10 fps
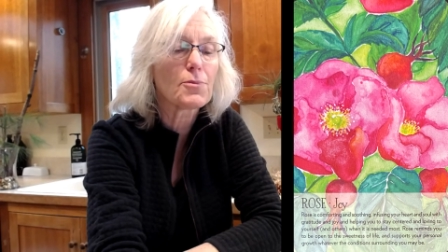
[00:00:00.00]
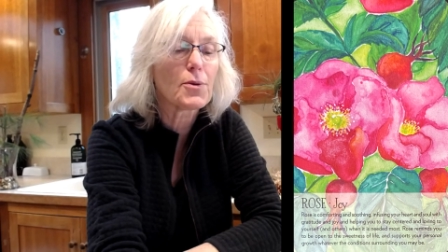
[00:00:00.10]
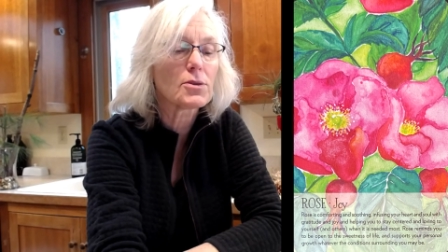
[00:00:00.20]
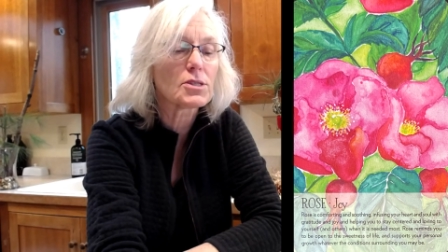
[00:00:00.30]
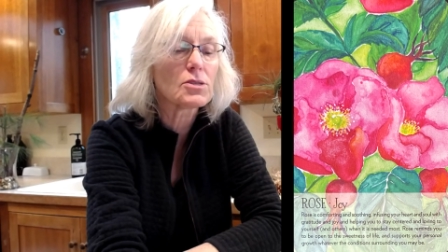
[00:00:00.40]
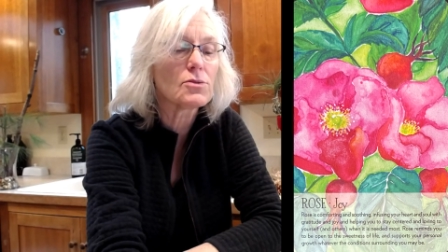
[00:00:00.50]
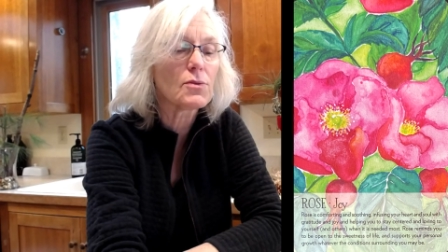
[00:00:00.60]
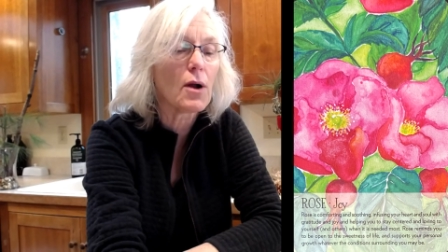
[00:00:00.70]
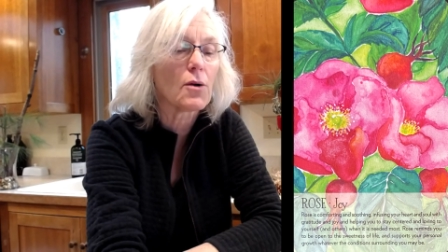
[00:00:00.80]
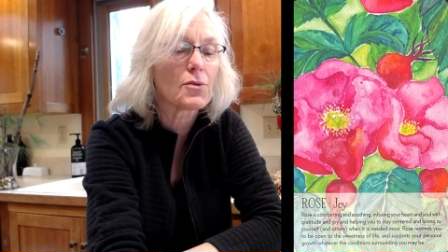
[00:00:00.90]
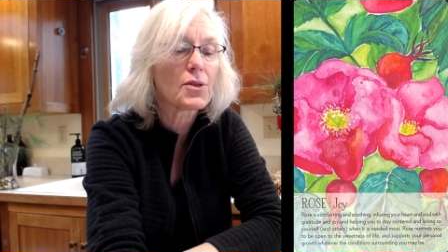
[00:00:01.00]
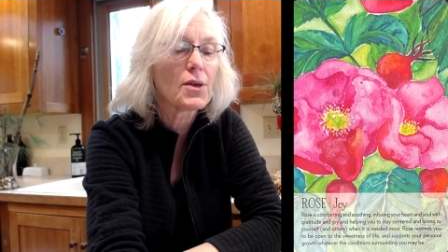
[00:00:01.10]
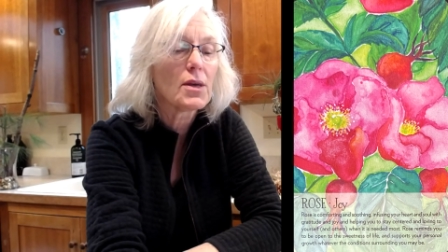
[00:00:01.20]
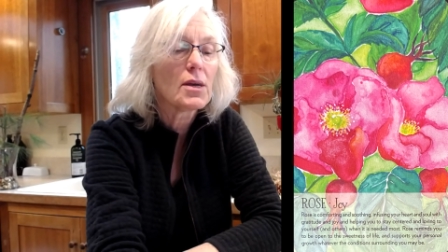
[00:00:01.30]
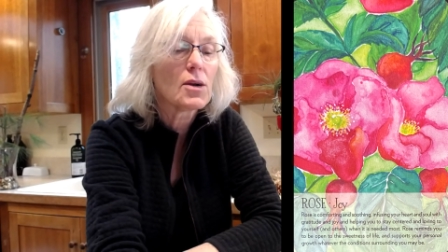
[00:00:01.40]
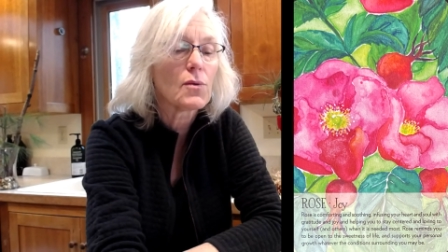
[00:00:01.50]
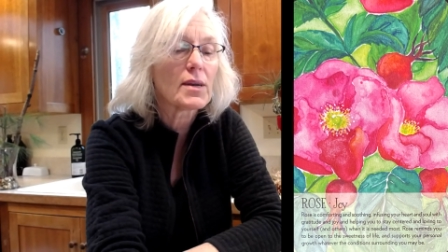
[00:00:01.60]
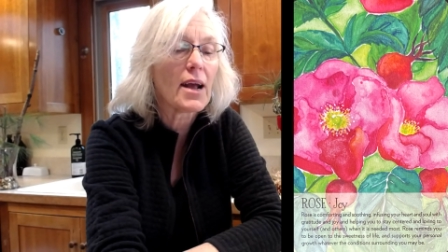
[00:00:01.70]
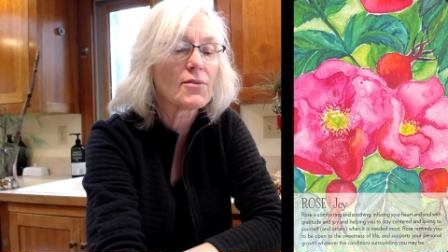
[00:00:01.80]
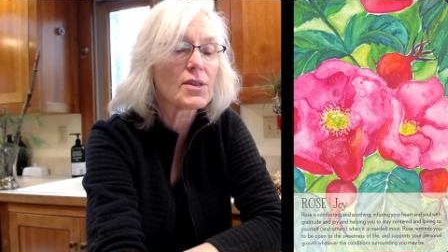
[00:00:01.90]
your personal growth,
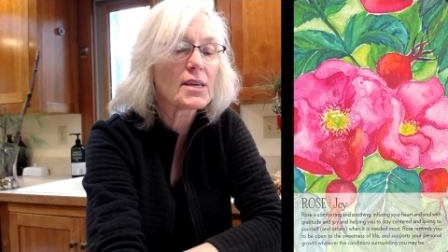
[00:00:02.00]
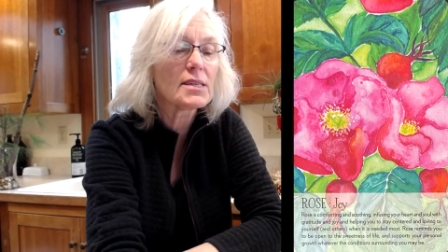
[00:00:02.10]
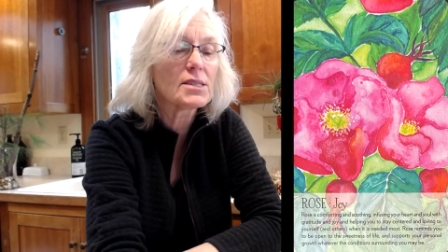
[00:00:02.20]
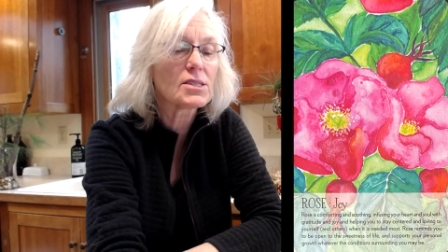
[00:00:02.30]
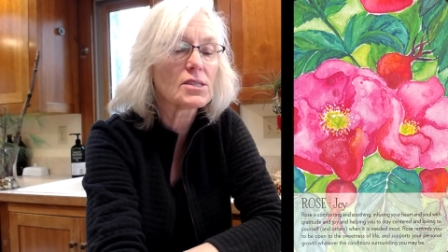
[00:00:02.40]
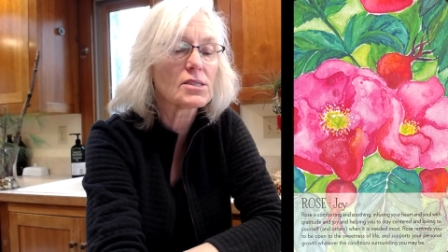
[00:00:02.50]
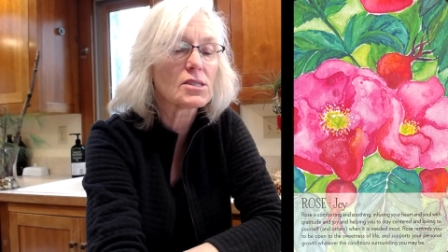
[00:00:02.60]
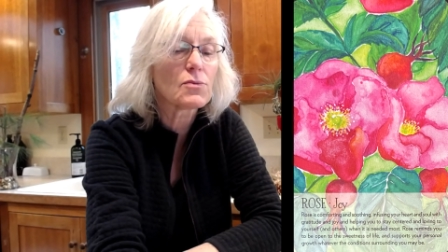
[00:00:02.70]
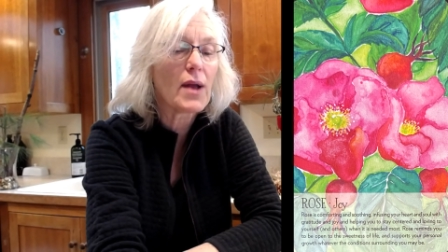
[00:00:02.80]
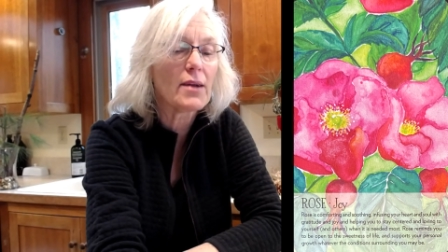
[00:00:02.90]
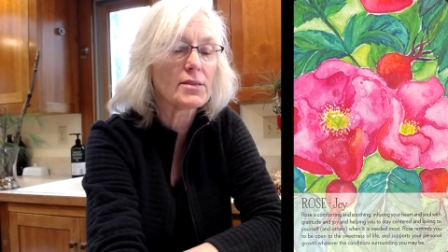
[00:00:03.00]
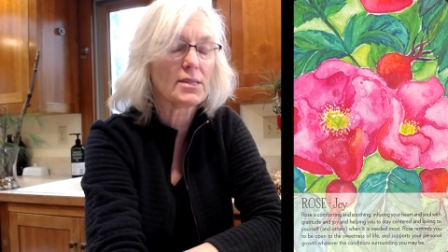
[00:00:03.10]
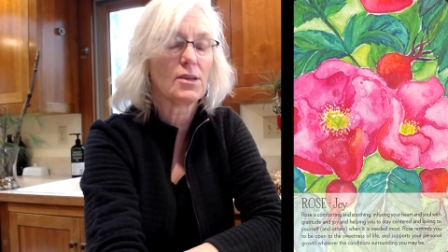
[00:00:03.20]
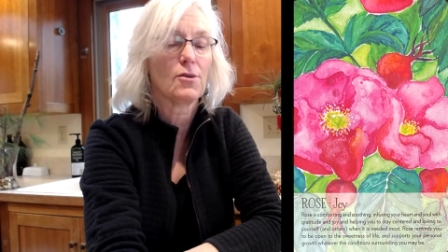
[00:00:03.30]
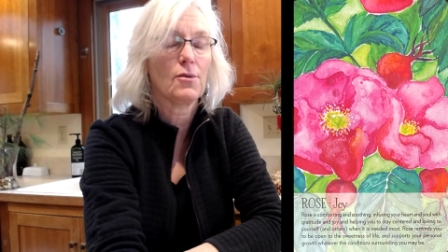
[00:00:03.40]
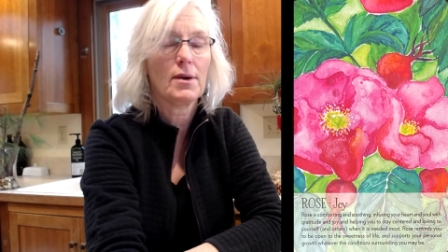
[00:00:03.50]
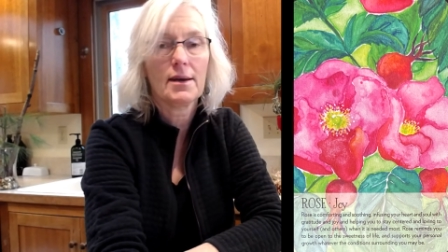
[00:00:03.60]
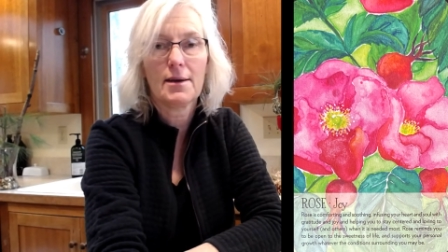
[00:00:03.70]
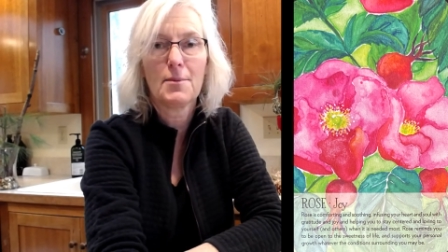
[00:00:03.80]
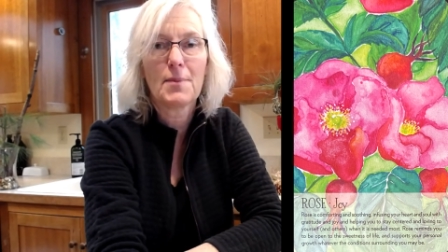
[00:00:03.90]
whatever the conditions surrounding you
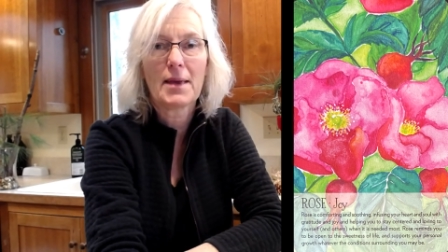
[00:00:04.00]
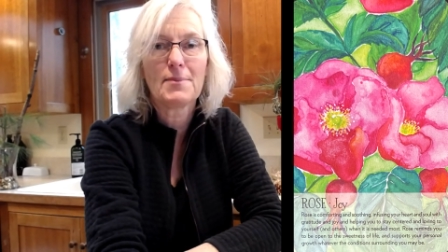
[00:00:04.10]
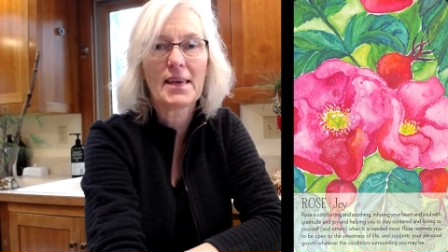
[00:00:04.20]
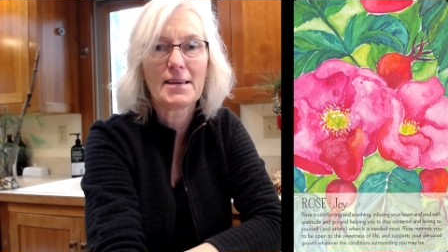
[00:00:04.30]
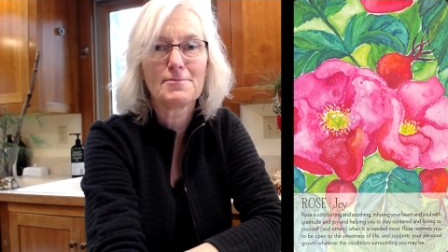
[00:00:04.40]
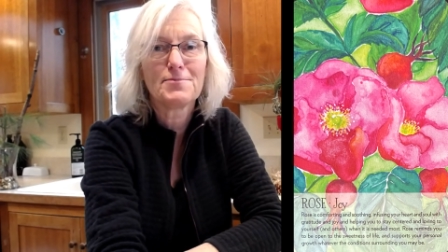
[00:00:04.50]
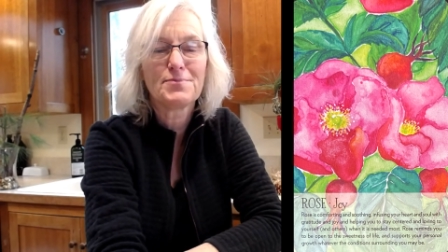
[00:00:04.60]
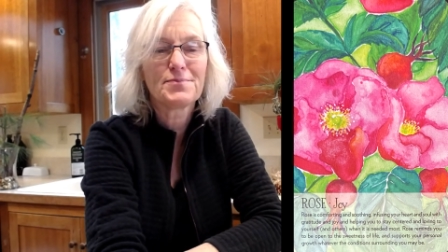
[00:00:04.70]
may be.